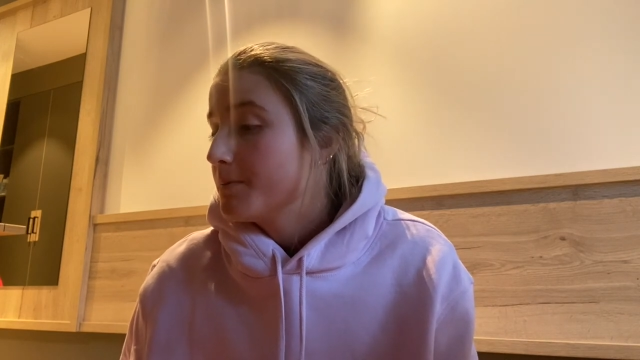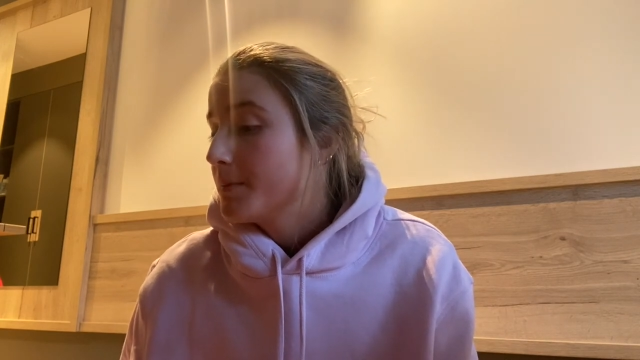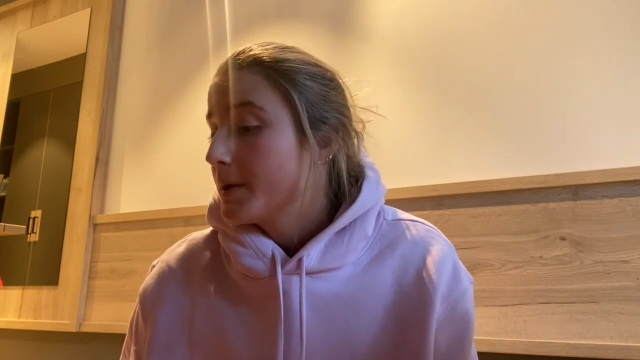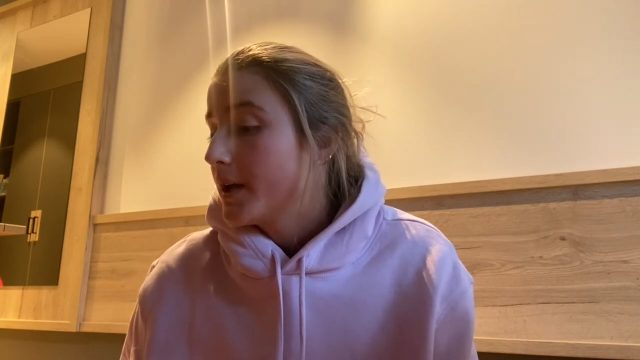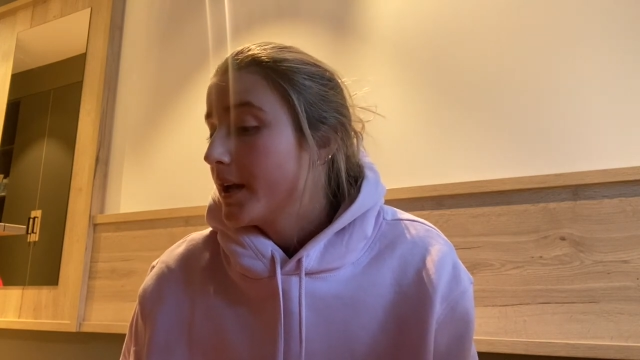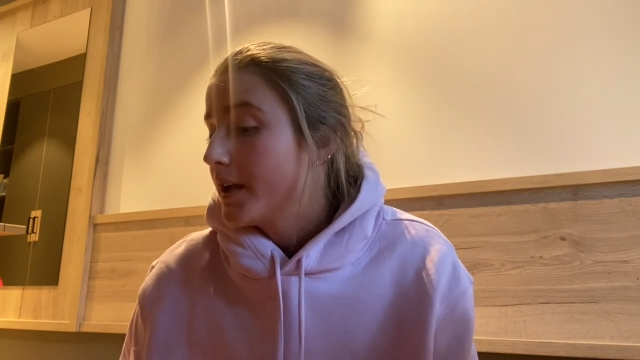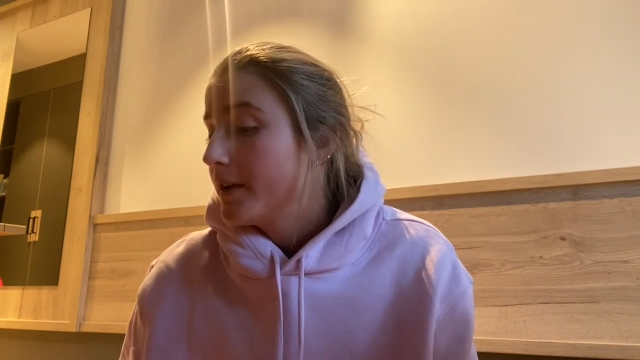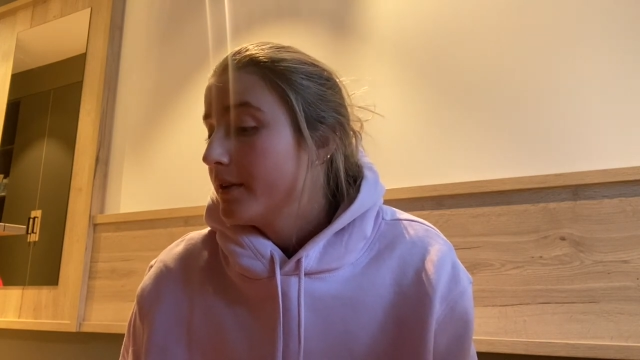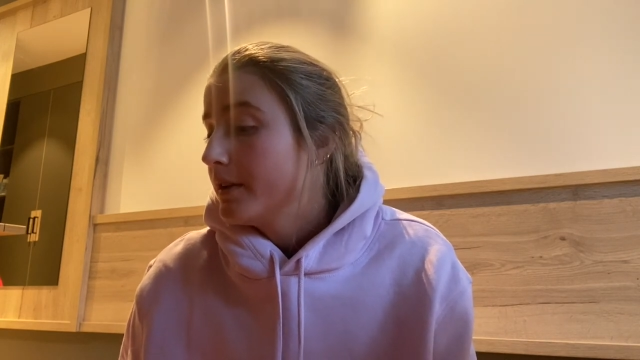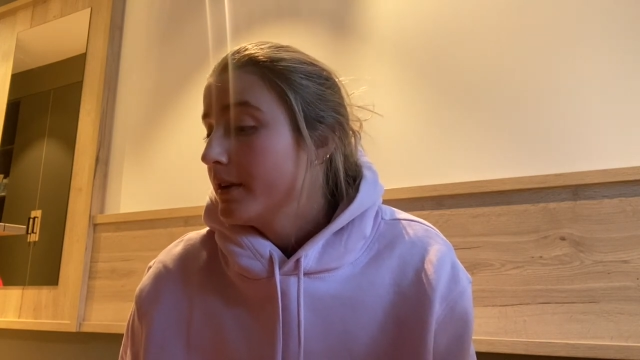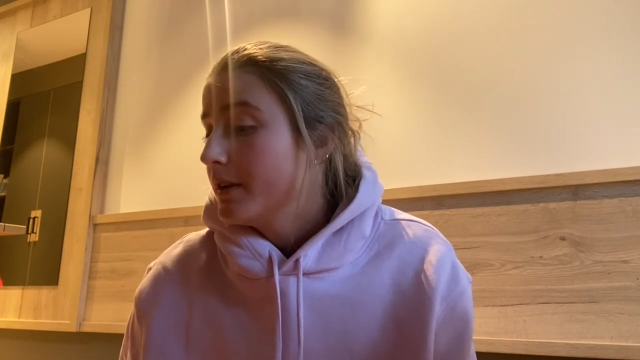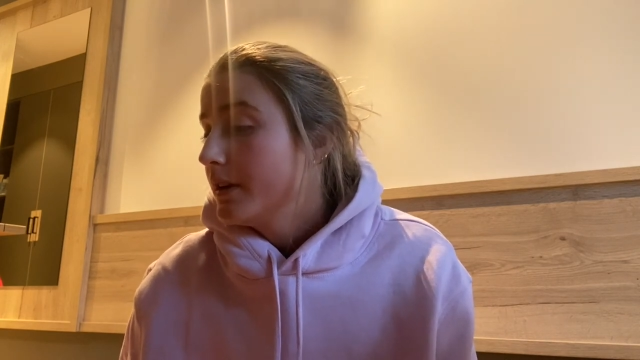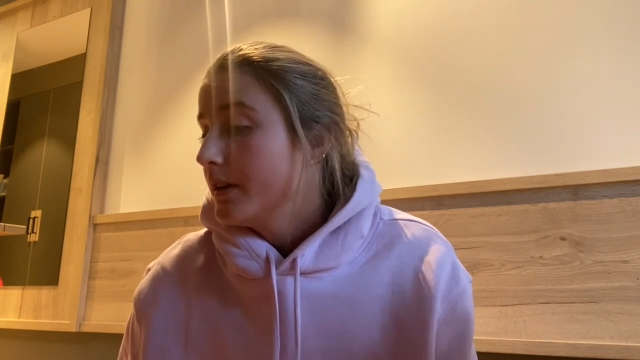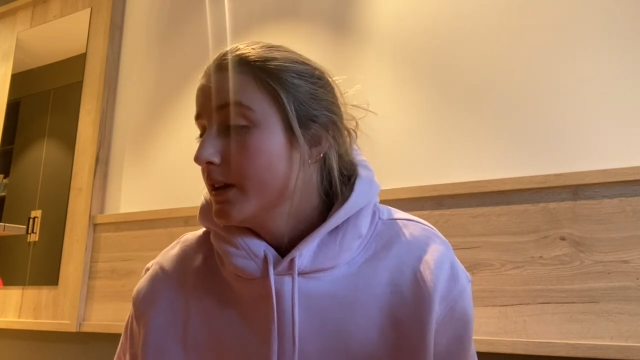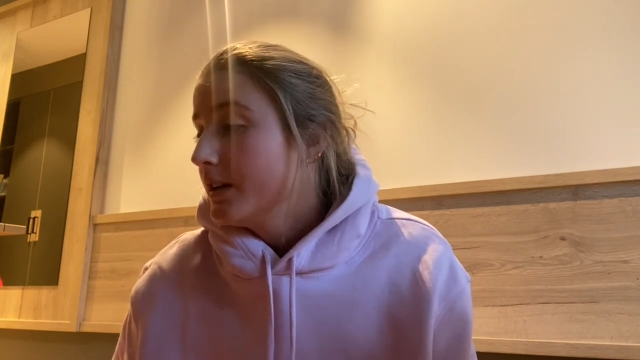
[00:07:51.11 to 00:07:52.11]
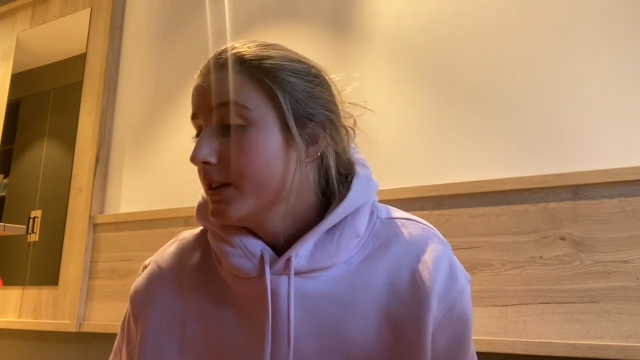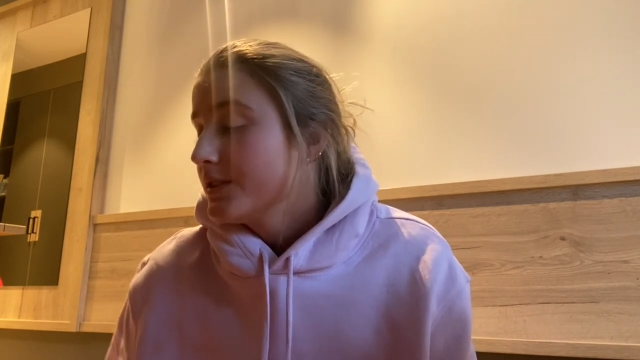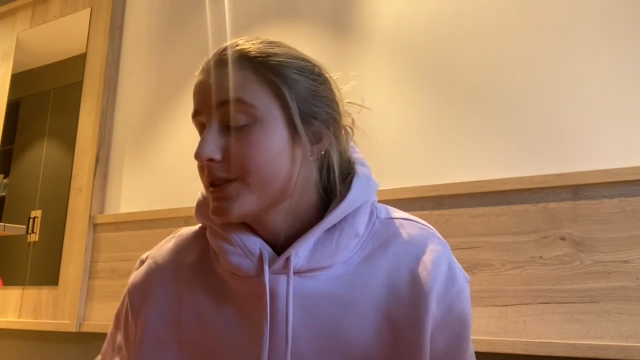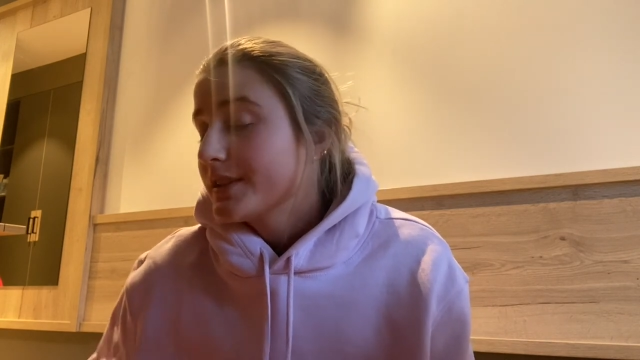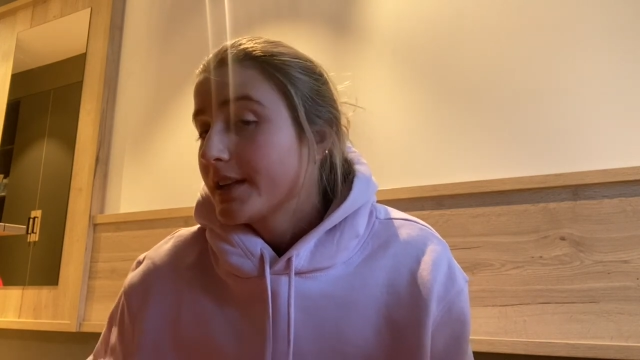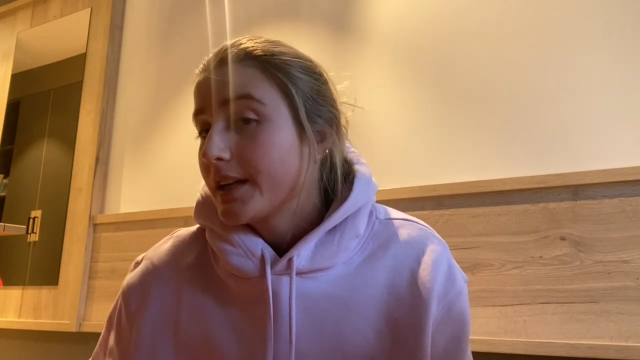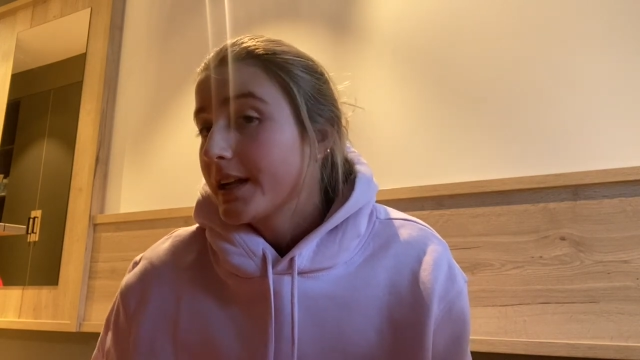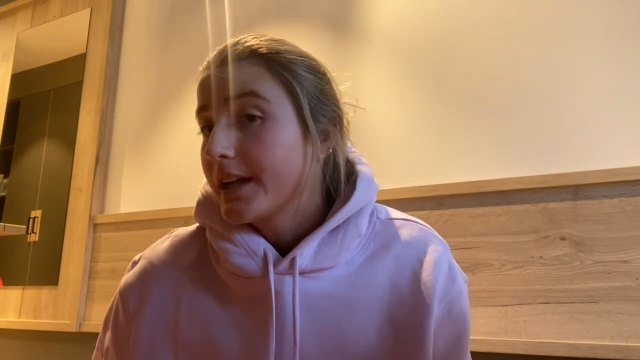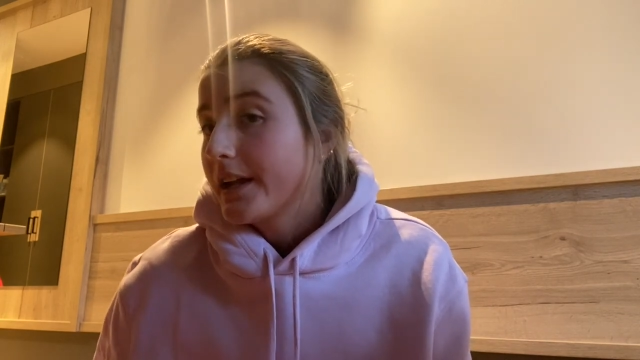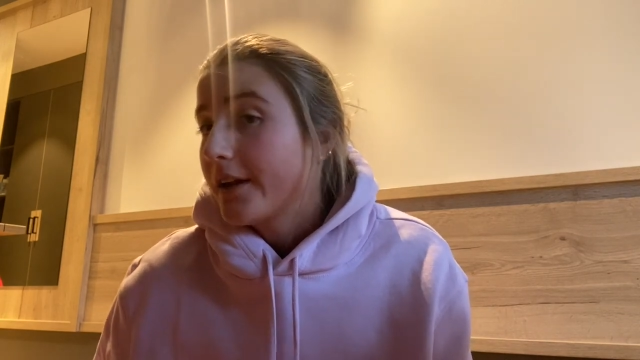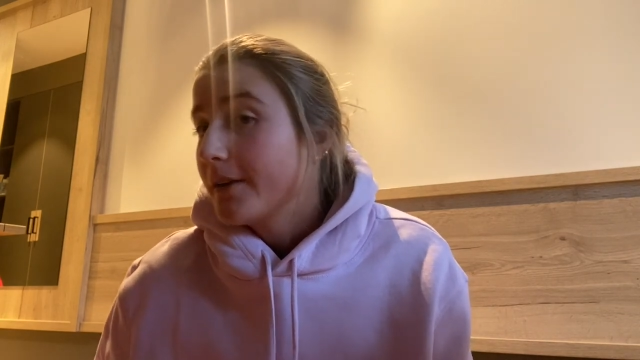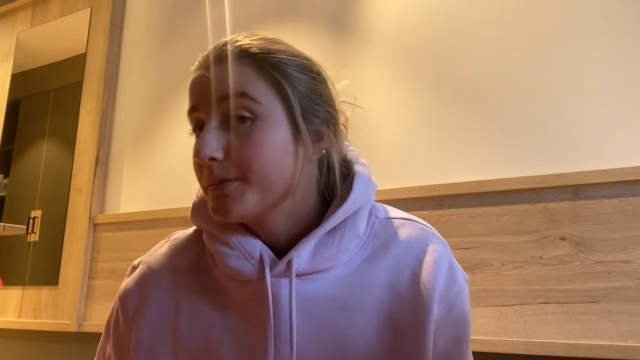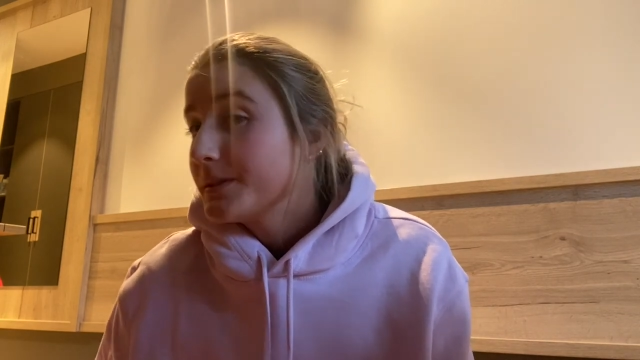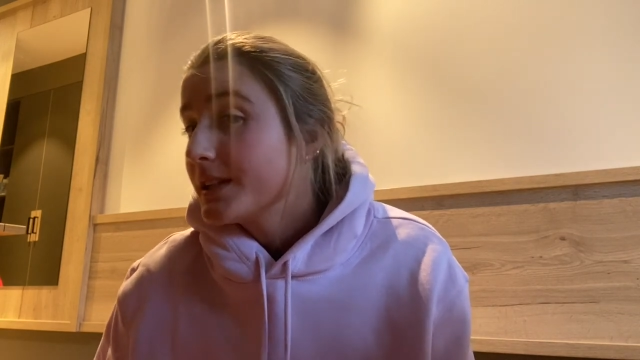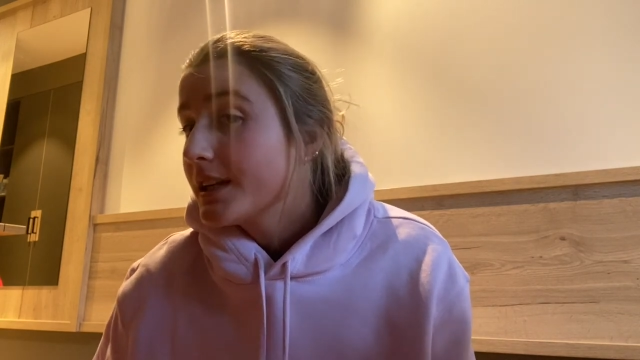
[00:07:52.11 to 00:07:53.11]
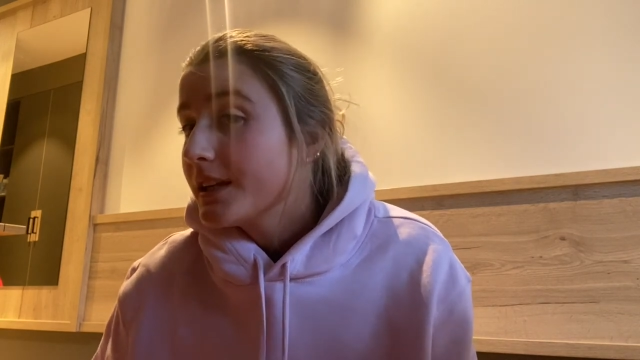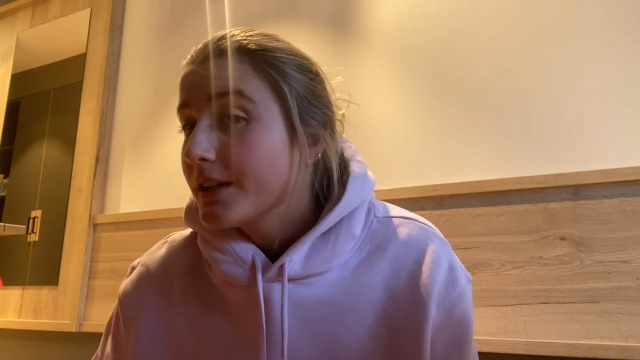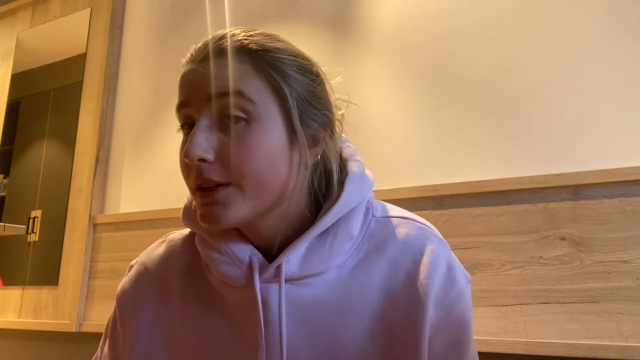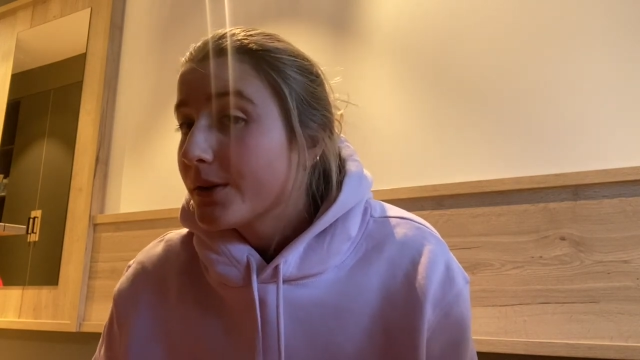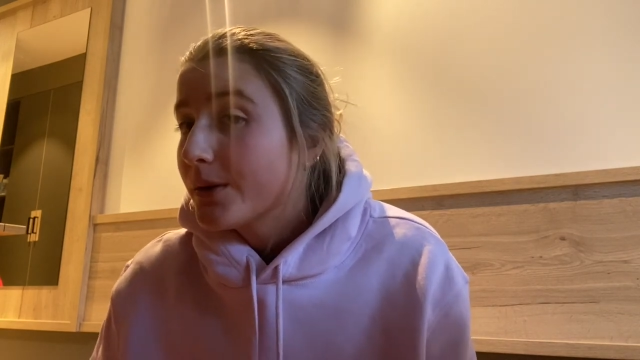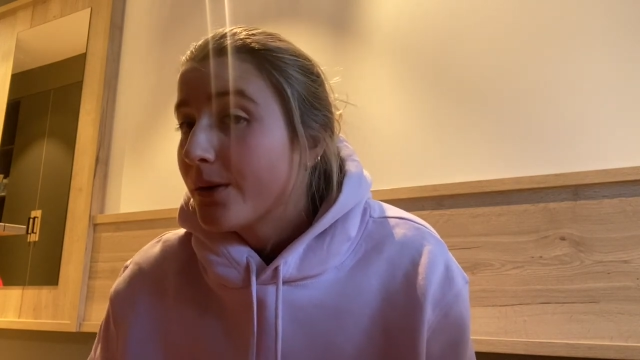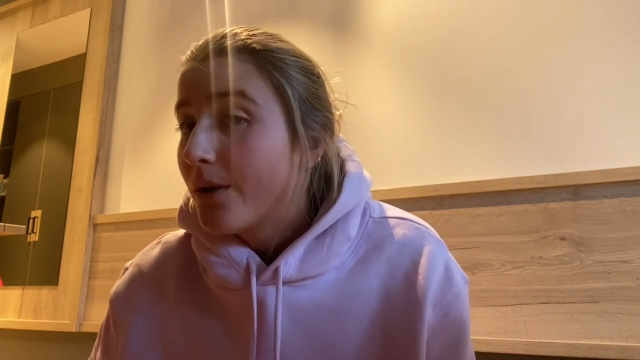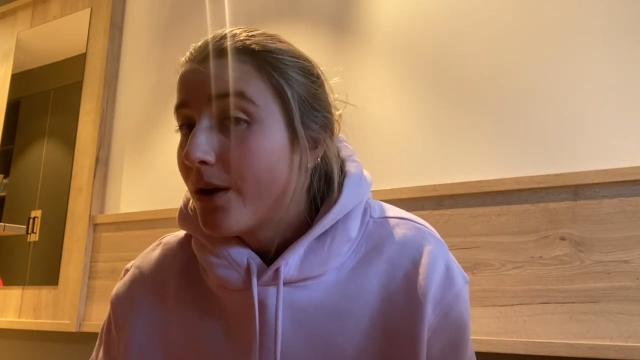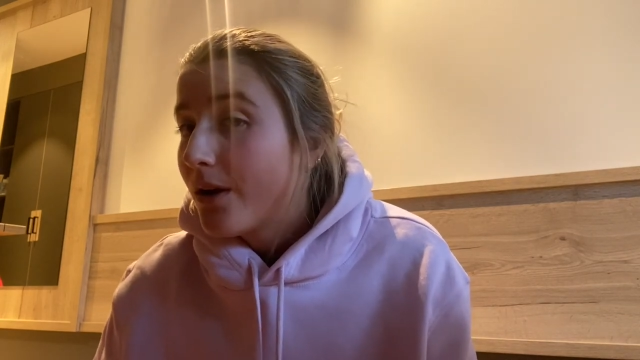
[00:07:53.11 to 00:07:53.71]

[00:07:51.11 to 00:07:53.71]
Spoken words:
But just thought I'd update you